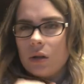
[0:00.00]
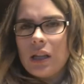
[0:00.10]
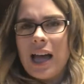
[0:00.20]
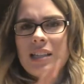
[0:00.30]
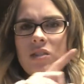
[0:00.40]

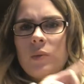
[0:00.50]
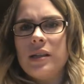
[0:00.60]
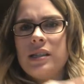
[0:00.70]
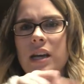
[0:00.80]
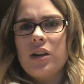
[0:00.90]
last
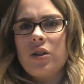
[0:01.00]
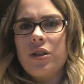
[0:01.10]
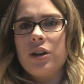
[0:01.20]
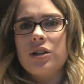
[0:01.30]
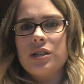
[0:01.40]
Wednesday or
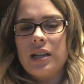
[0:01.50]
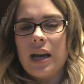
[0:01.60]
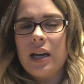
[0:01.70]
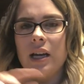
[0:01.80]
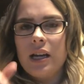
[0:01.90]

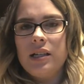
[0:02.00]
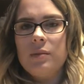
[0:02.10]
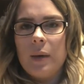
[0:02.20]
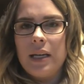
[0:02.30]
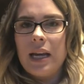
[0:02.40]
Thursday. It's
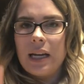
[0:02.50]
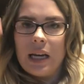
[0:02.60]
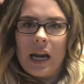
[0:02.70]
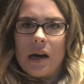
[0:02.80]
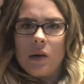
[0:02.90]
Monday
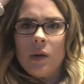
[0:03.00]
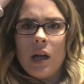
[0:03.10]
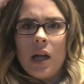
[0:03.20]
now.